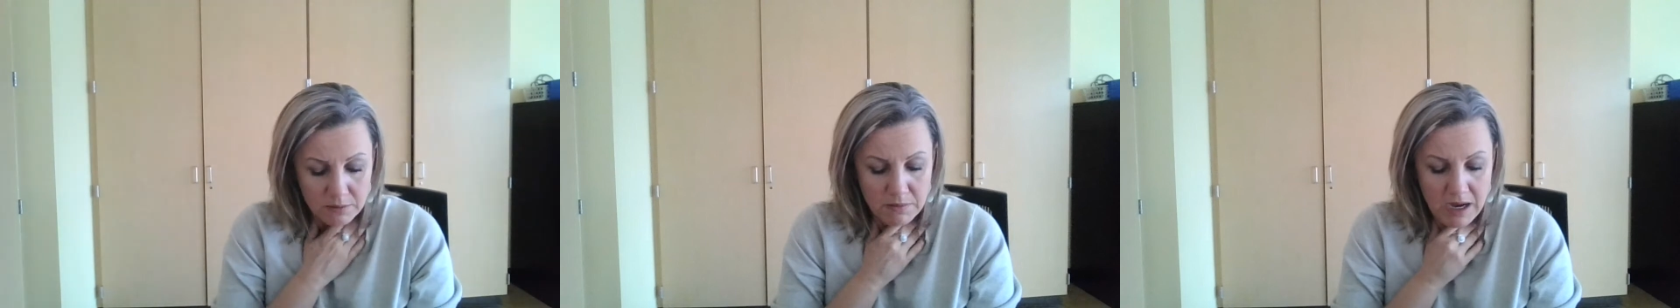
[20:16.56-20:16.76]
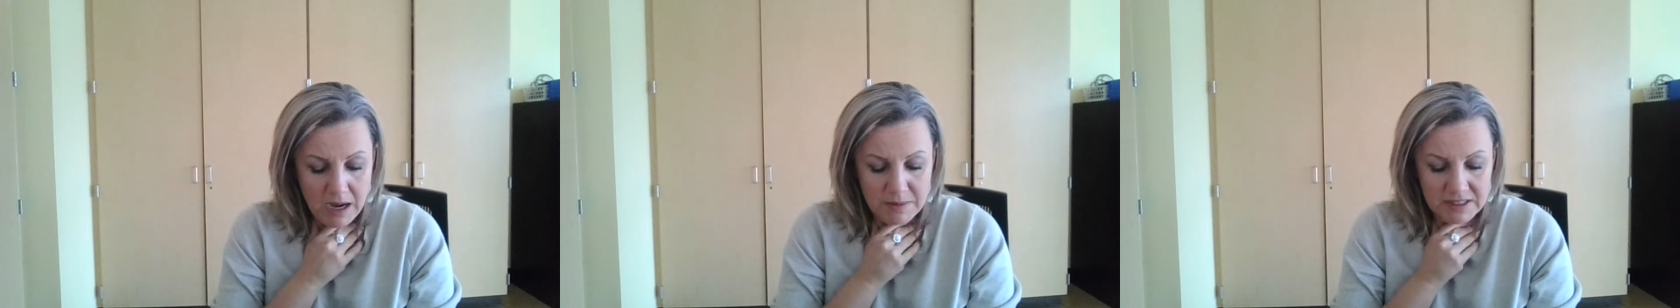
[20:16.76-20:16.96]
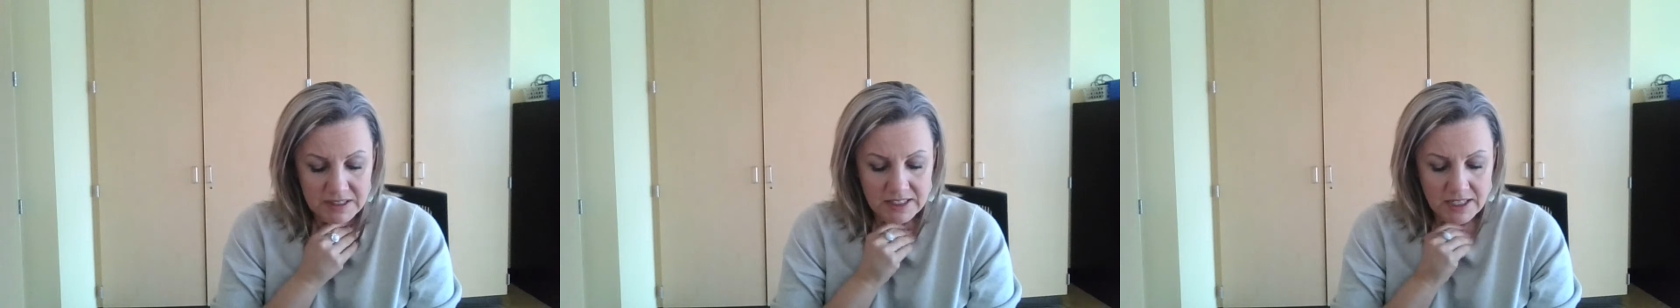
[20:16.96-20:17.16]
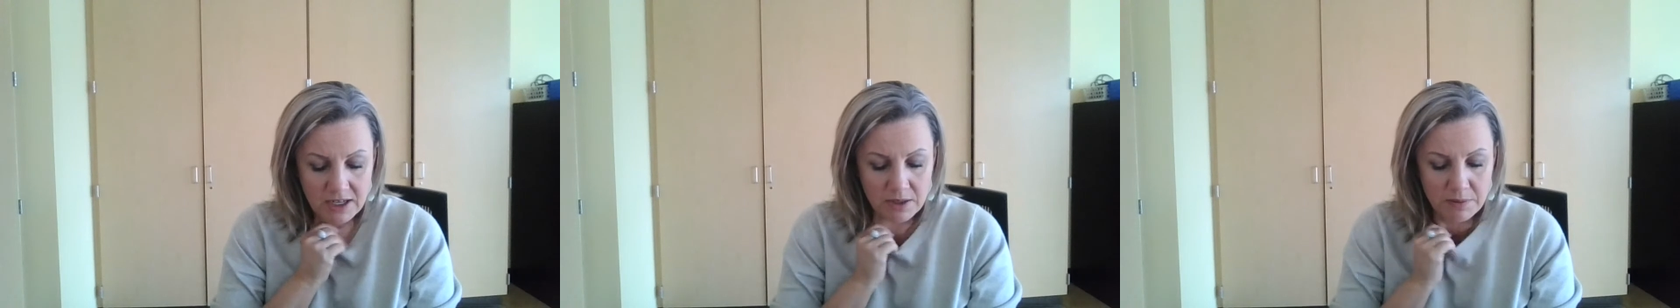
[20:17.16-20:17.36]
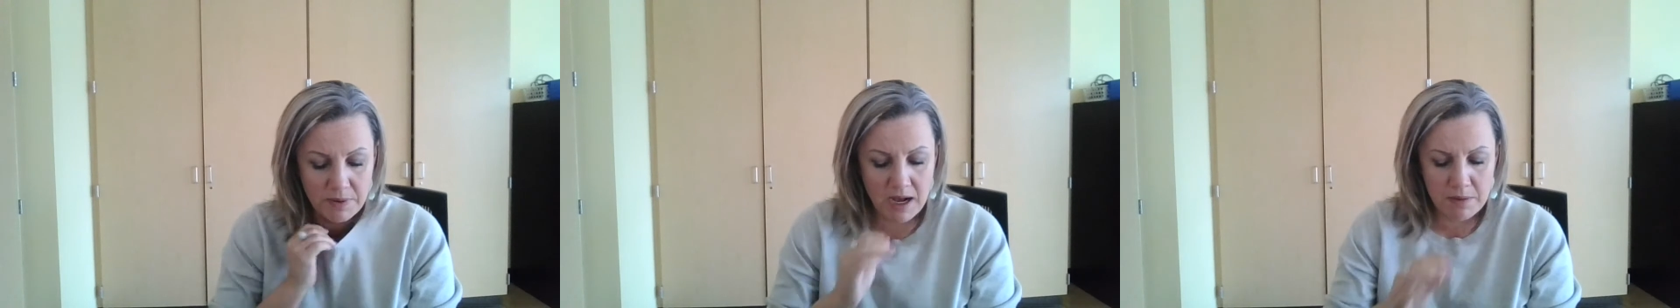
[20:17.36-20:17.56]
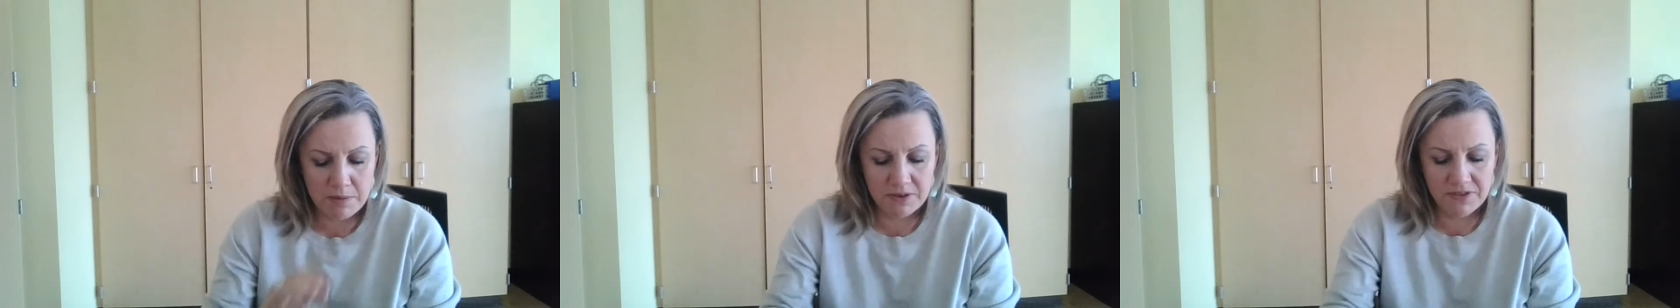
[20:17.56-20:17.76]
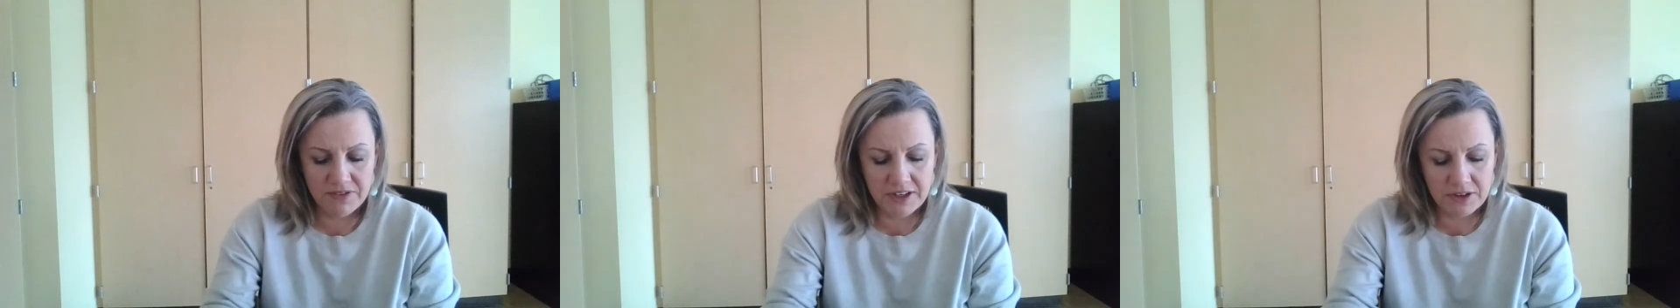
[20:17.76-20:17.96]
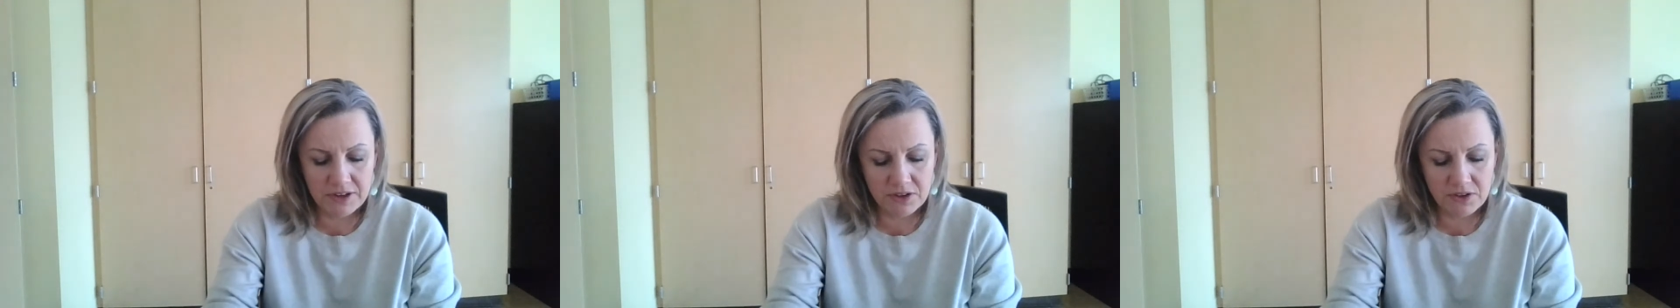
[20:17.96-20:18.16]
Mama stared at Papa,
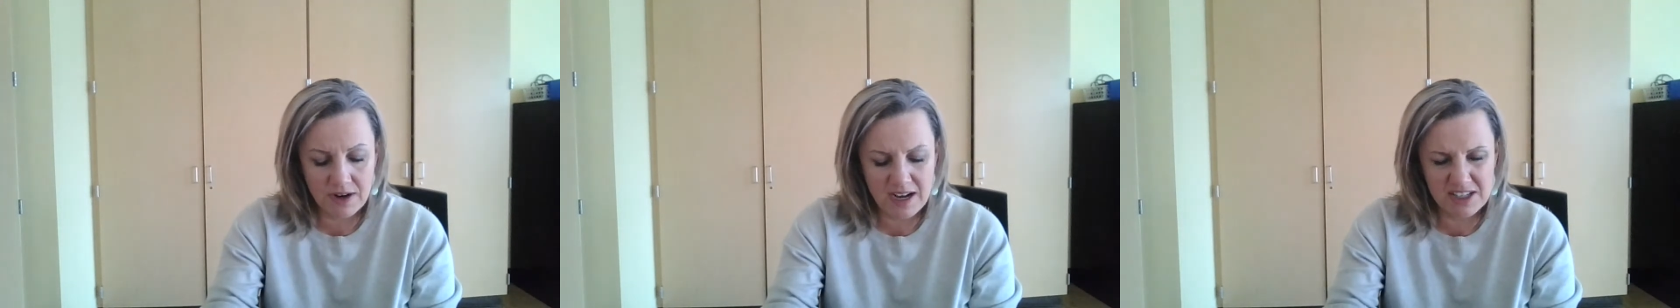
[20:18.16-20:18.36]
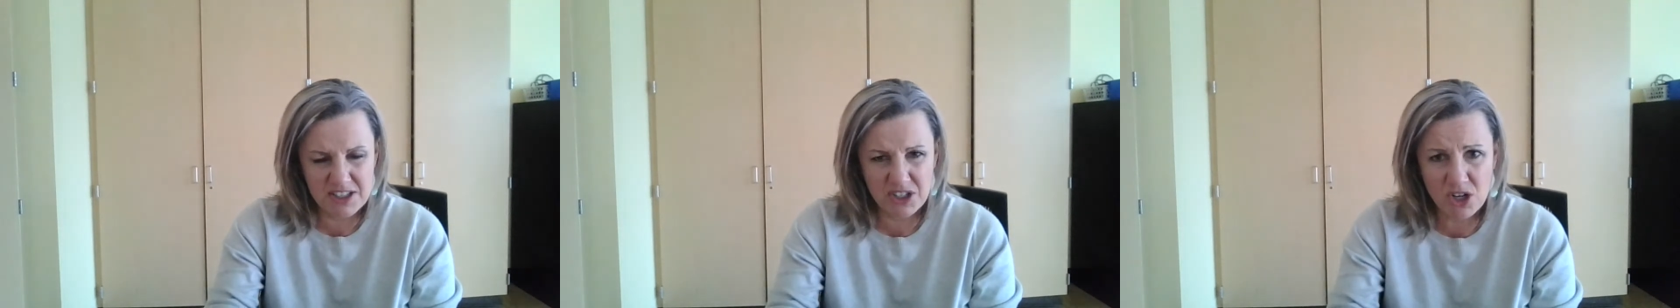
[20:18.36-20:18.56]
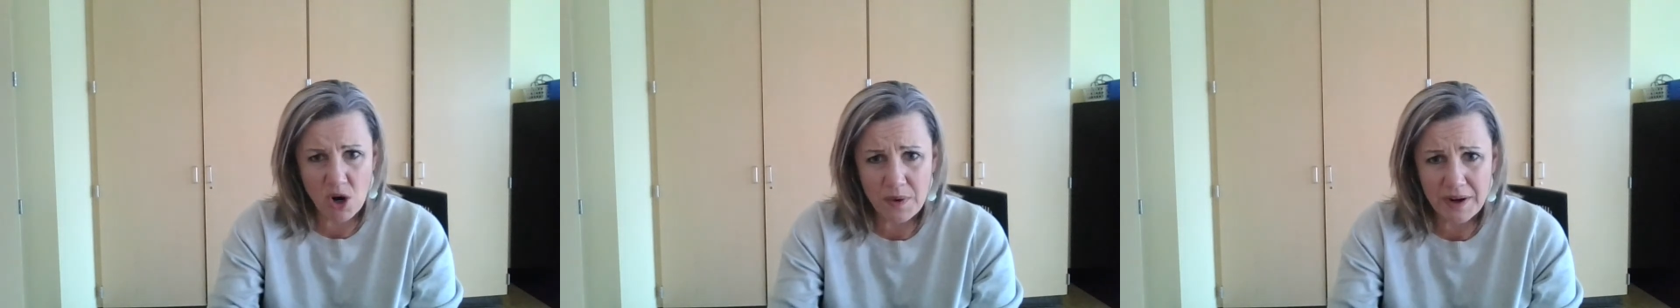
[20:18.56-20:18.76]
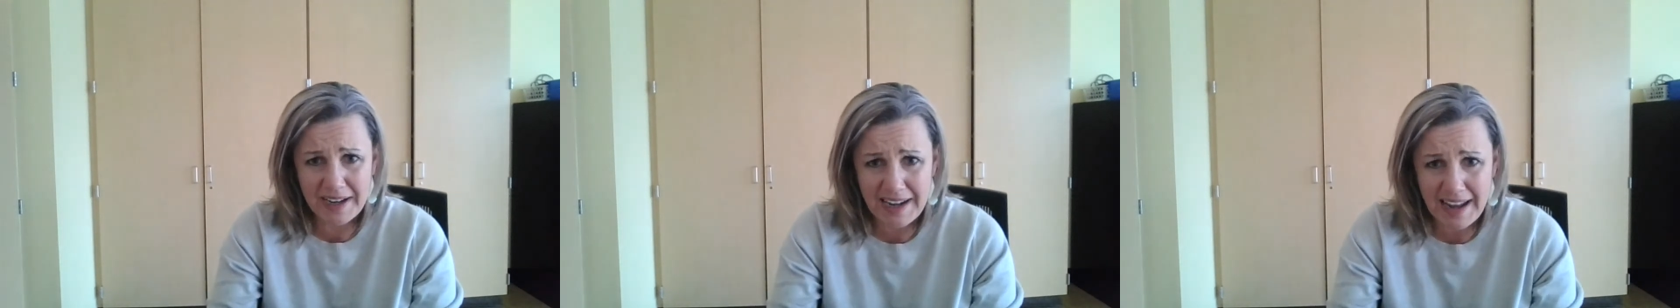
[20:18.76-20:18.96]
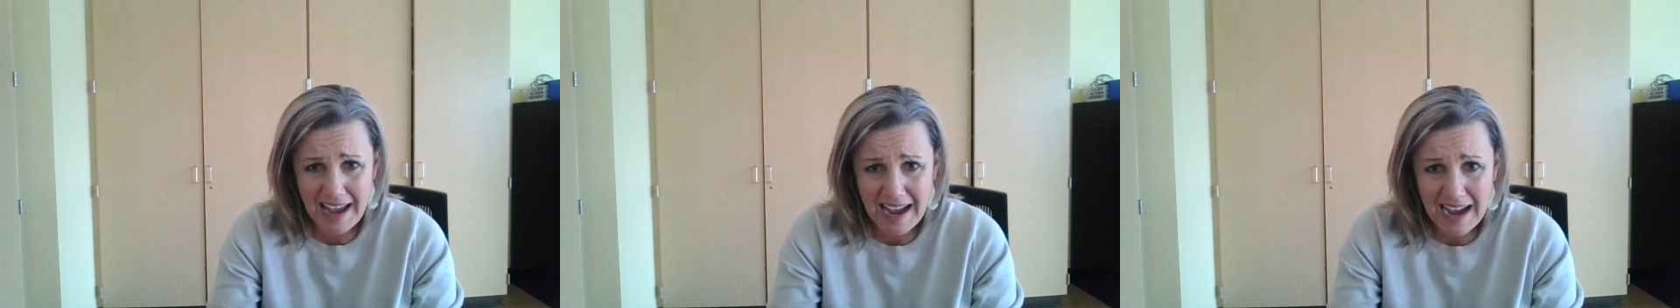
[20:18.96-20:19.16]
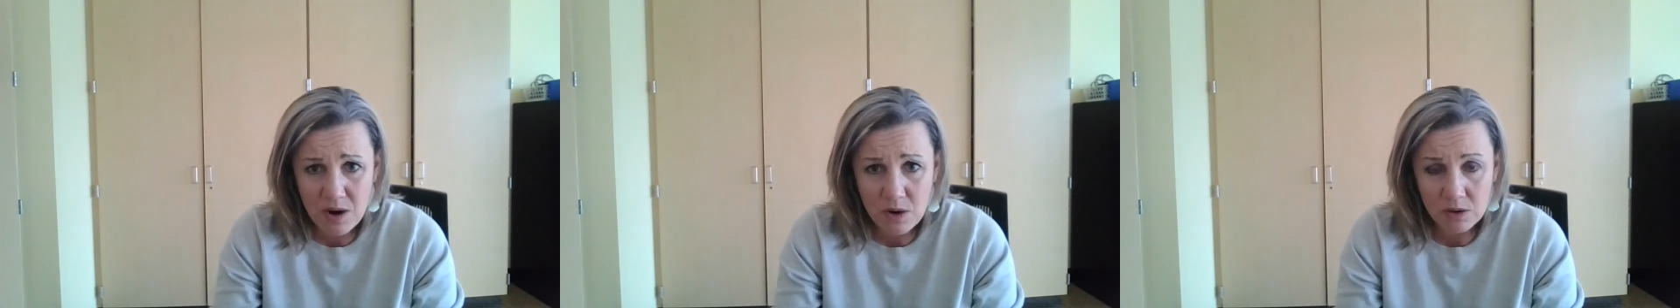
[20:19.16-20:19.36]
fear in her eyes. You're going now?